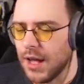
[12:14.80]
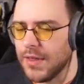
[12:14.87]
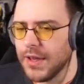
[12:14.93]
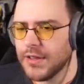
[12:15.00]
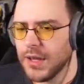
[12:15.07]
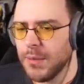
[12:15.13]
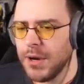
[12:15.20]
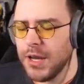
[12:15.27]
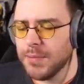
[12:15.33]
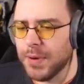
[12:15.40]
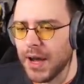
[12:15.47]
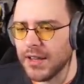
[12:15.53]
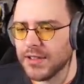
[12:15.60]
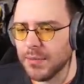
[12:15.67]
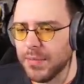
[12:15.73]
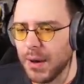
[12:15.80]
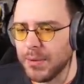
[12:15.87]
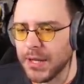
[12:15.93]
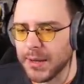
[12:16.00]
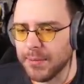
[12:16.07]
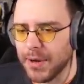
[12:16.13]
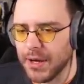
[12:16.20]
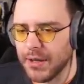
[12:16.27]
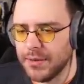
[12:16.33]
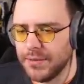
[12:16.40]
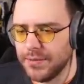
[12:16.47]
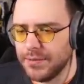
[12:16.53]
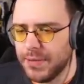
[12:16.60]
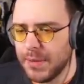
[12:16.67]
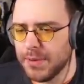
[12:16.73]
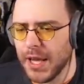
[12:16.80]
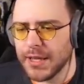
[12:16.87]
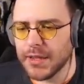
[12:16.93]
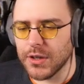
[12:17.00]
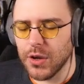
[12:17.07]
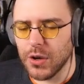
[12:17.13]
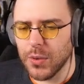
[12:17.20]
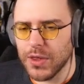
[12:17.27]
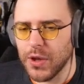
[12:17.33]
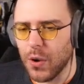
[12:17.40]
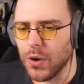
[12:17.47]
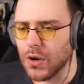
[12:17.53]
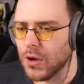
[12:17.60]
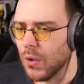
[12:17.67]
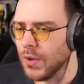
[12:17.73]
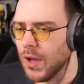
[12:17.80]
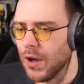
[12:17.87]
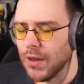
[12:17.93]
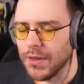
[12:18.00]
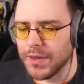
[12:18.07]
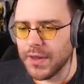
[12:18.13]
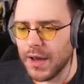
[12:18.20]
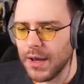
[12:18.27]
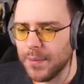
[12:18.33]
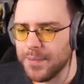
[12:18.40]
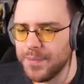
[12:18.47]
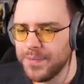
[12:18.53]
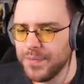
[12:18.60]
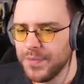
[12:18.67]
think somebody would buy some bubbling bud. People like to cook with Coca-Cola all the time.